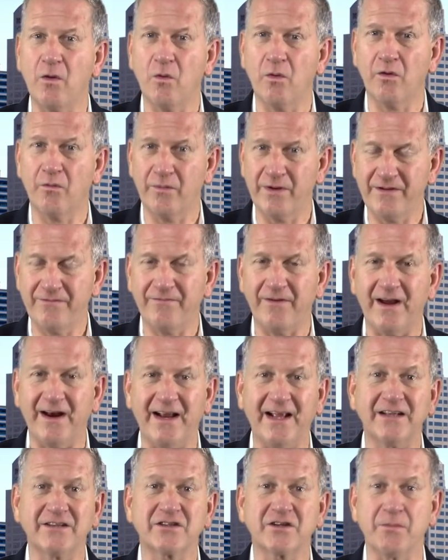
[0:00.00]
or
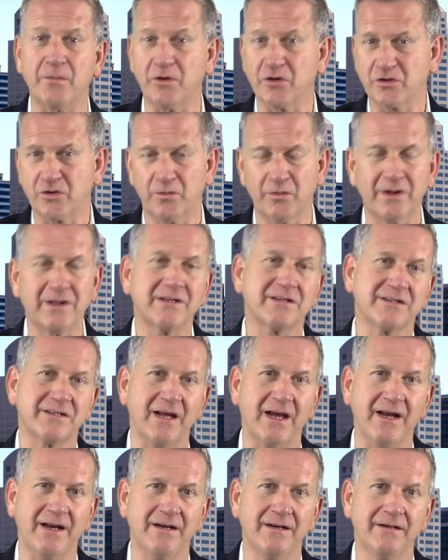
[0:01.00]
refinance commercial real
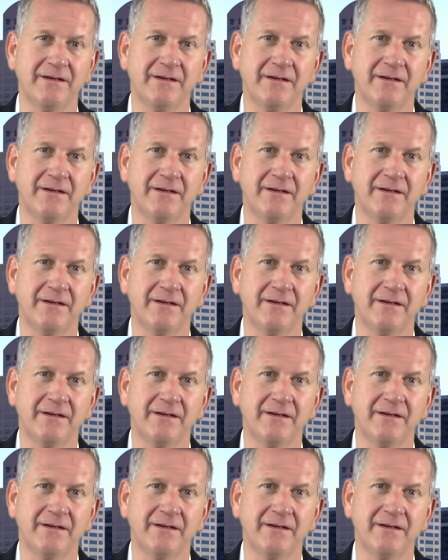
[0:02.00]
estate?